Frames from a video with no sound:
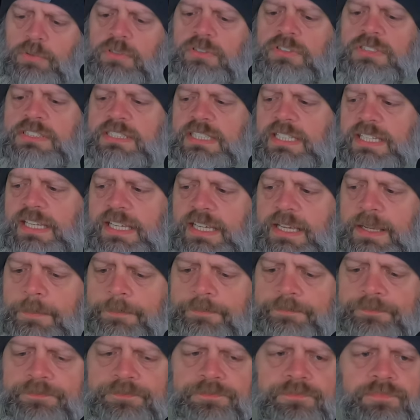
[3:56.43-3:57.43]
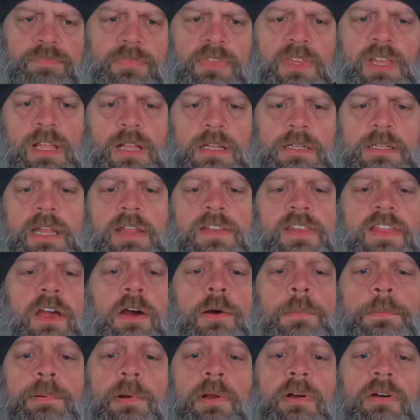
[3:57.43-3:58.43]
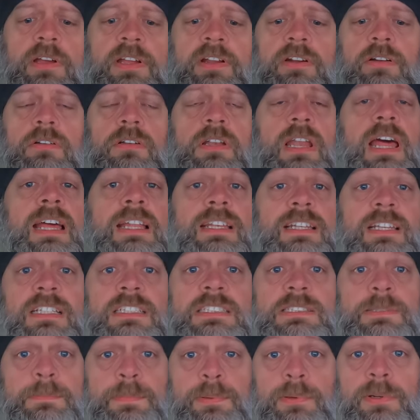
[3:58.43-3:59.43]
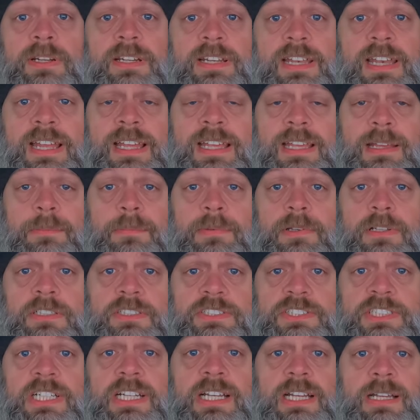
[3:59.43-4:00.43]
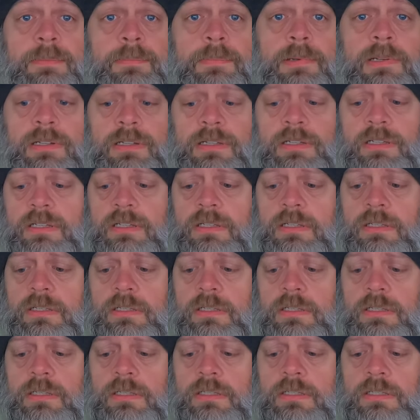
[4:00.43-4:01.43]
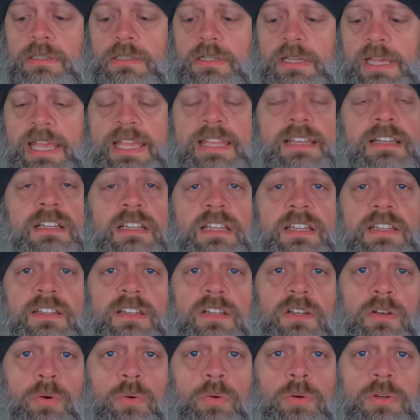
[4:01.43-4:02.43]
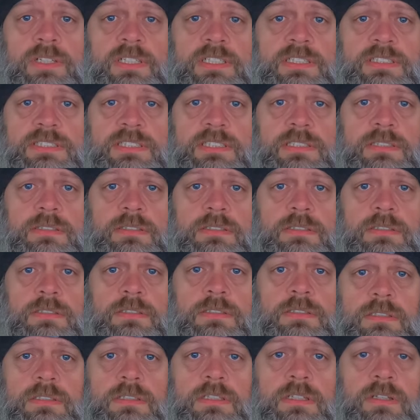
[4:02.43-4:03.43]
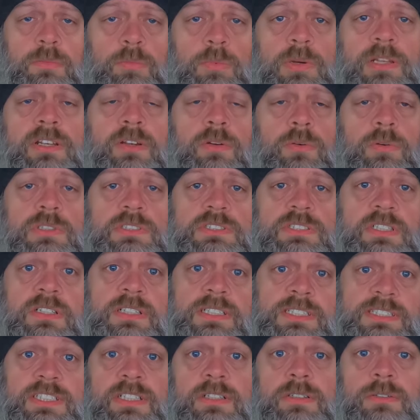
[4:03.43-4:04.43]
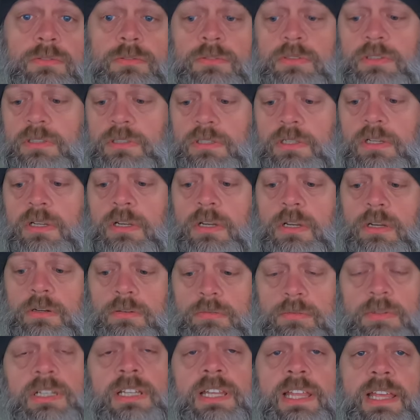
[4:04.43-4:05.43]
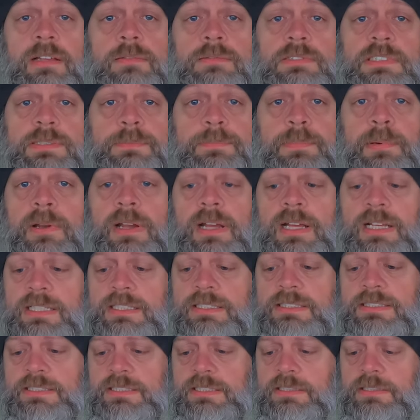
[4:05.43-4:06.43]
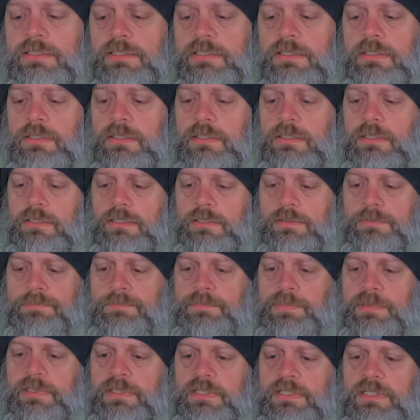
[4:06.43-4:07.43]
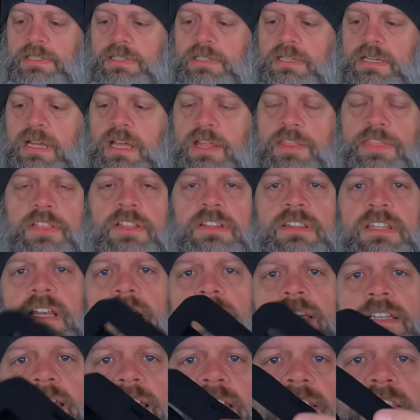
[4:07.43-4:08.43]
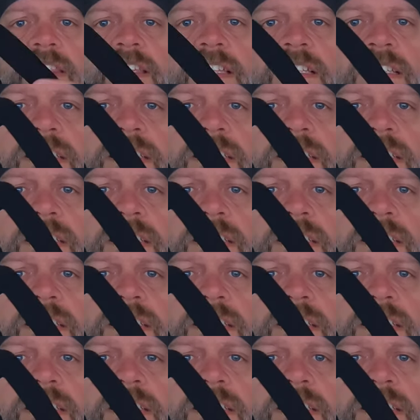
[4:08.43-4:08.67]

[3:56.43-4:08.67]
We'll see. Now the GoPro Hero 9 does a pretty daggum good job handling the noise, the wind noise on its own. Really, I'm surprised. But I thought that I'd get